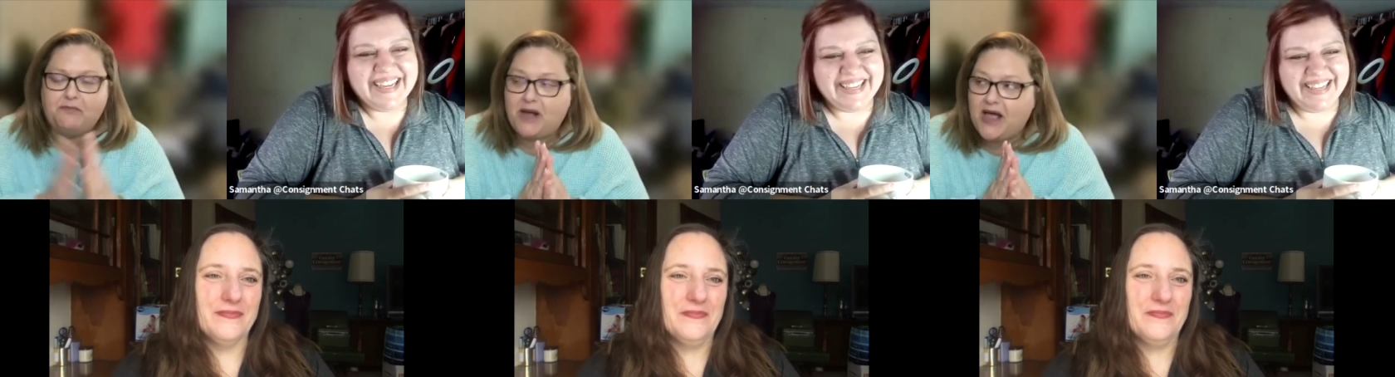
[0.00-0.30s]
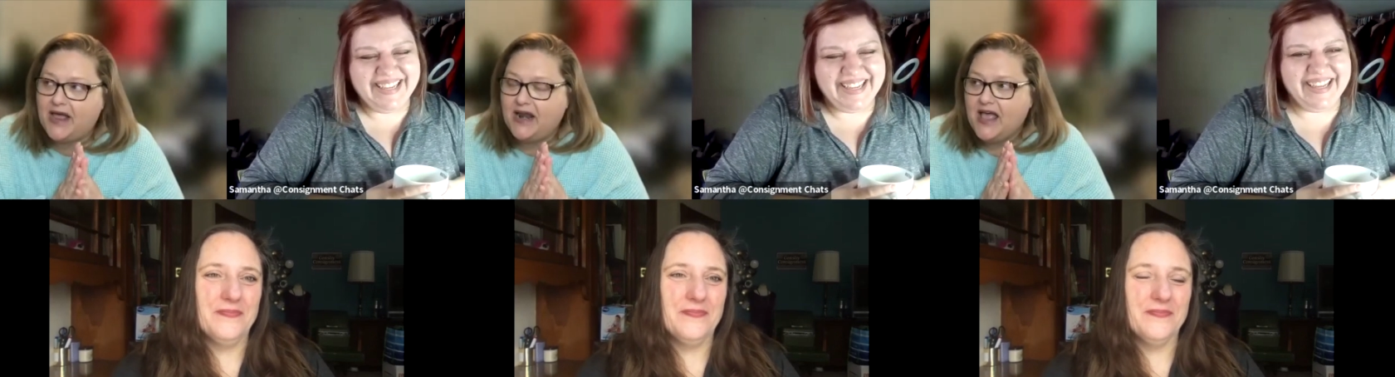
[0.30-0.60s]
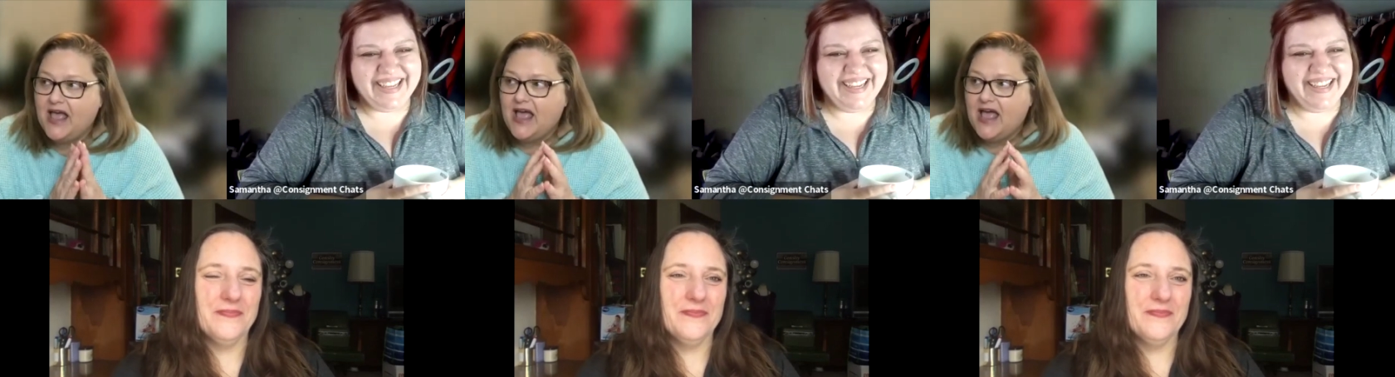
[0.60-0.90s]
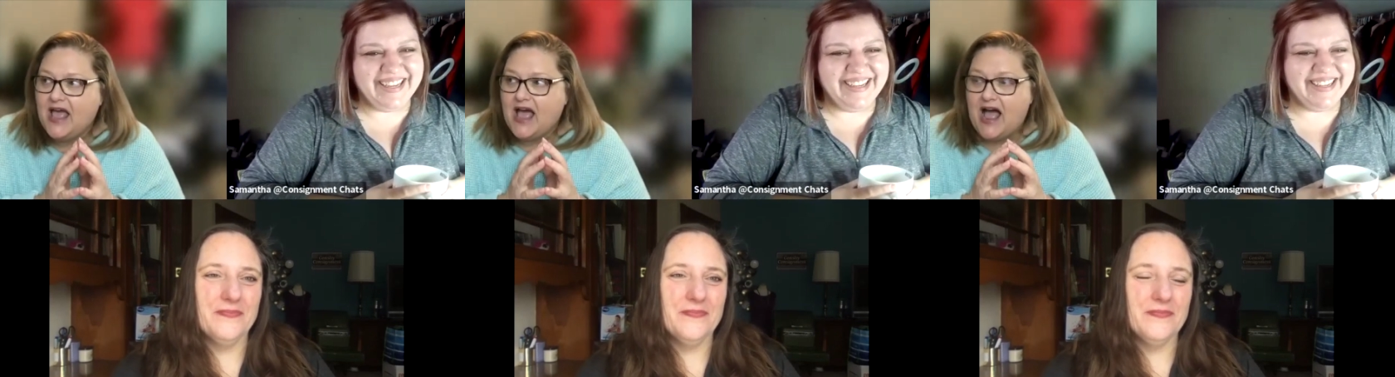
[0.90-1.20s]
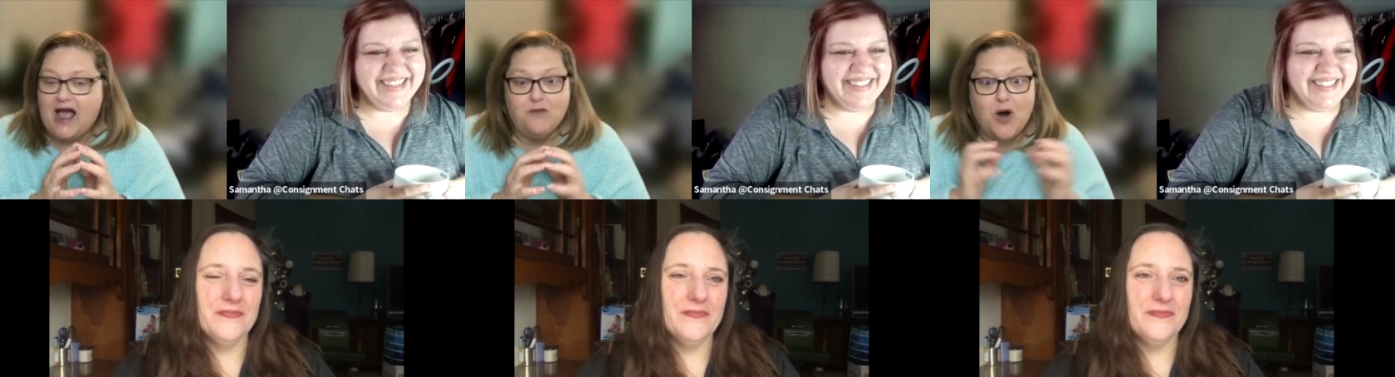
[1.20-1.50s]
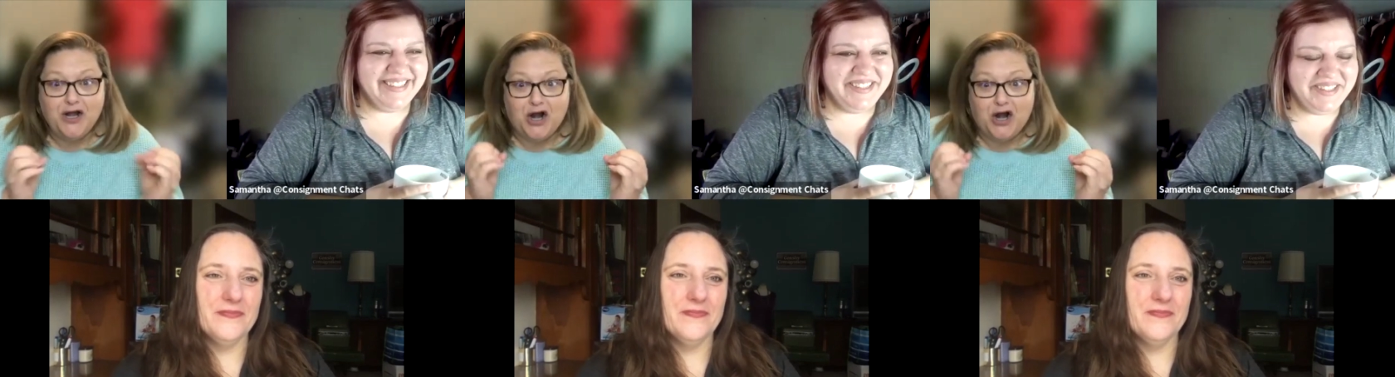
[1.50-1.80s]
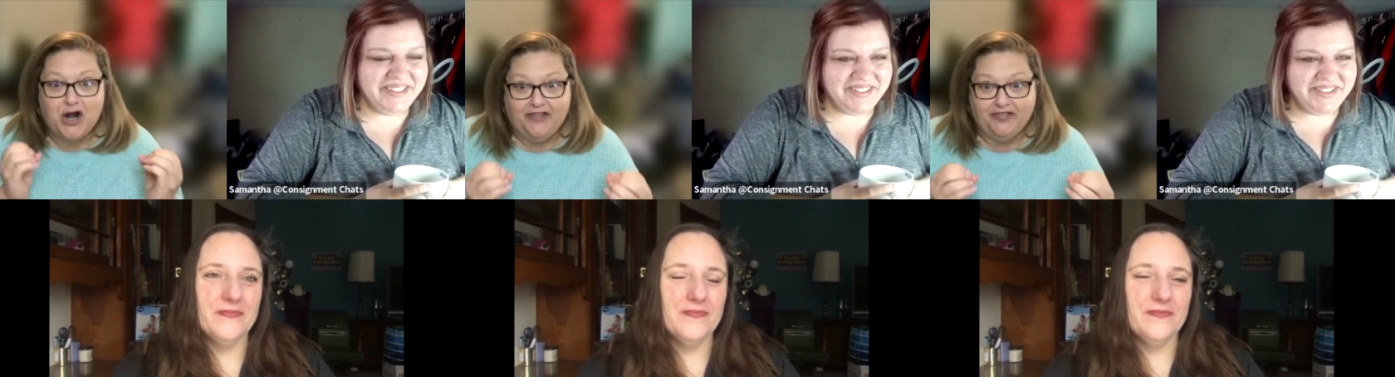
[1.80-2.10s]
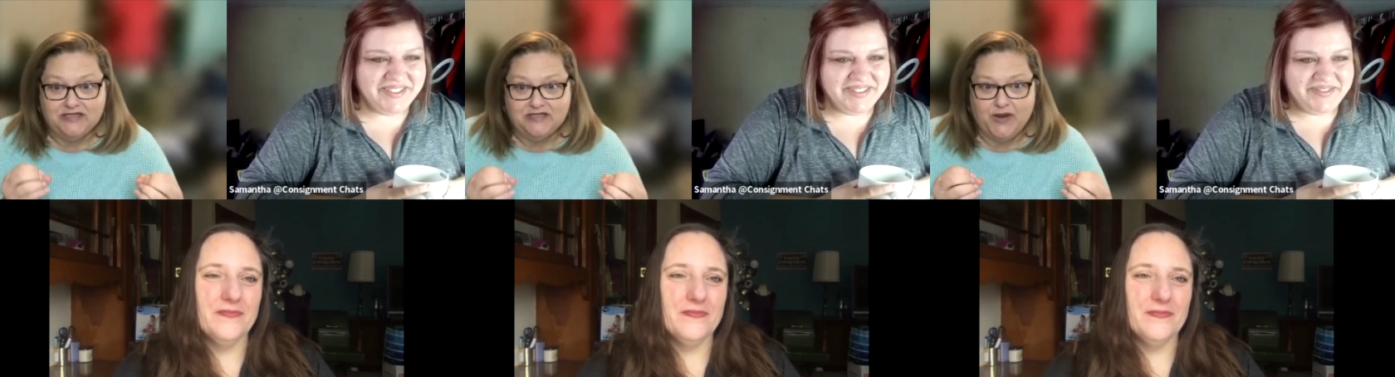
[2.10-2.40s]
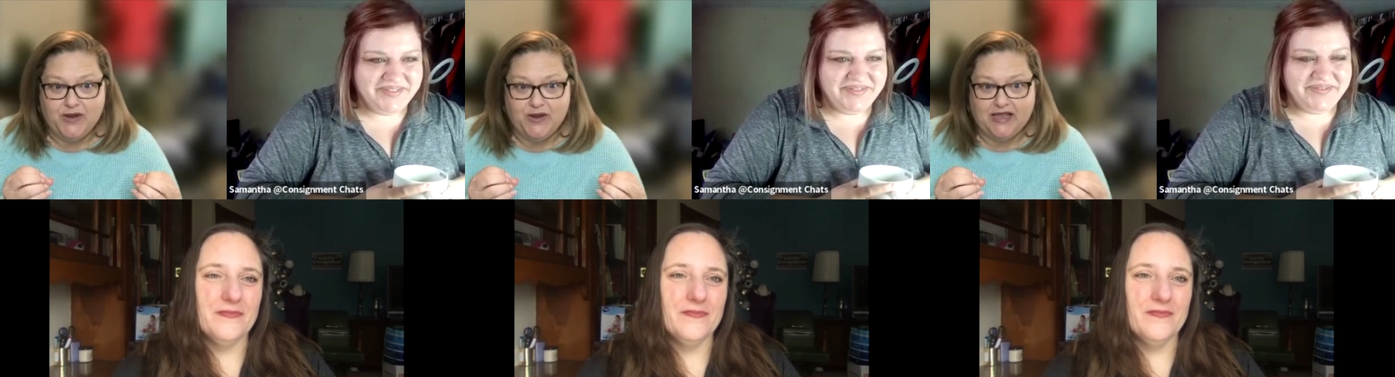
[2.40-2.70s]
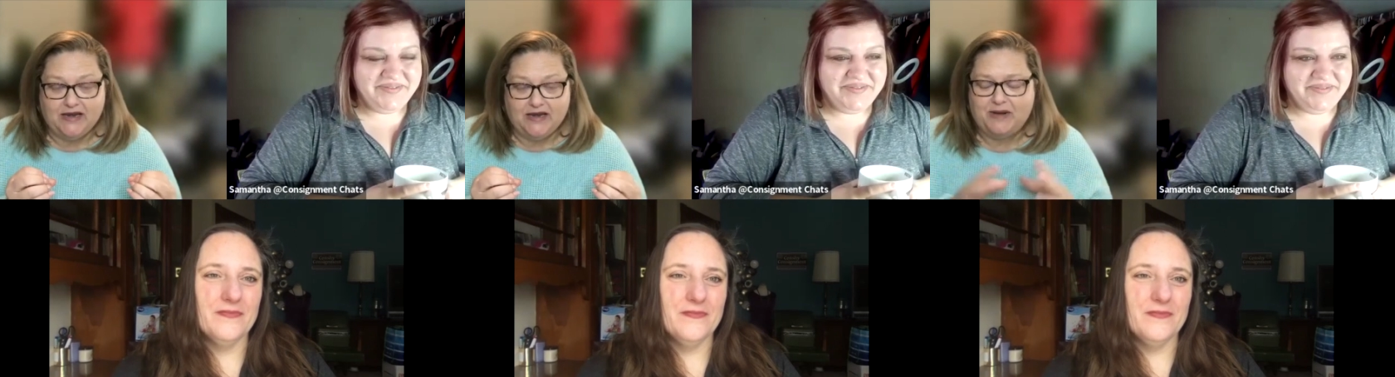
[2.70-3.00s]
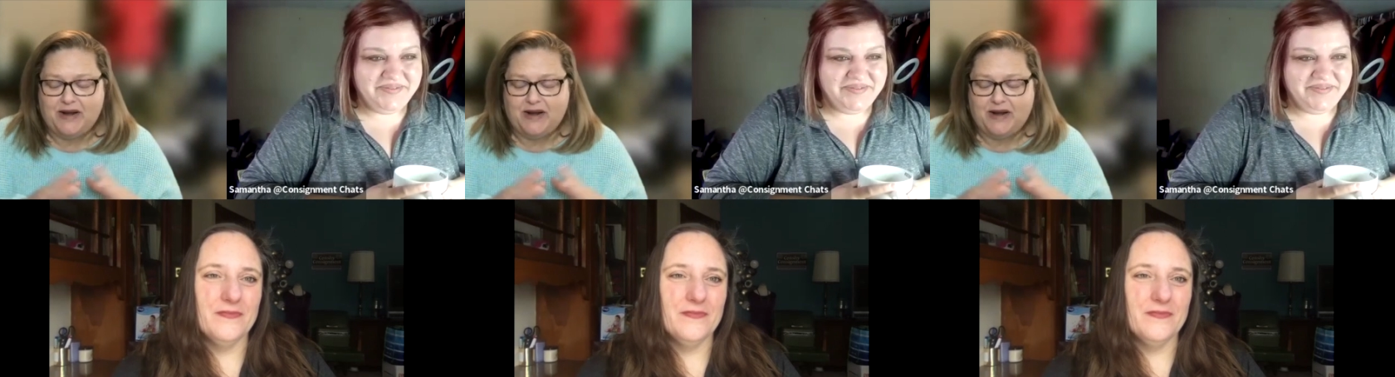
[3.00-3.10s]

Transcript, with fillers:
Speaker 1: But I want it all done this weekend.